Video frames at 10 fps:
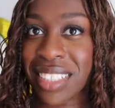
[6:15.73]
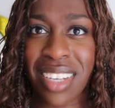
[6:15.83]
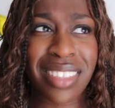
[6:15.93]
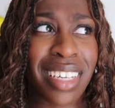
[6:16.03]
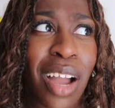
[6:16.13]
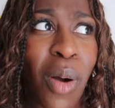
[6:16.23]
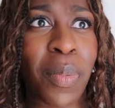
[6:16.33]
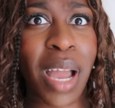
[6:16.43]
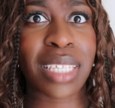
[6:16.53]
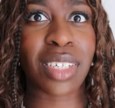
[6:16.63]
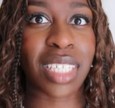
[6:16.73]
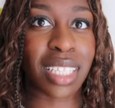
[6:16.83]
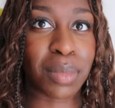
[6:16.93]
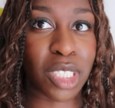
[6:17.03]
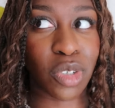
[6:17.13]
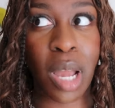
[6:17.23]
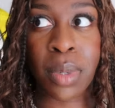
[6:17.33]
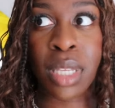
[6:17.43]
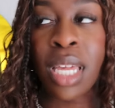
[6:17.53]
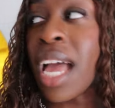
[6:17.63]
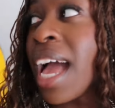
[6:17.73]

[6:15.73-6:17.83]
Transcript: So I was like, I walked past it, I was like, let me just grab it.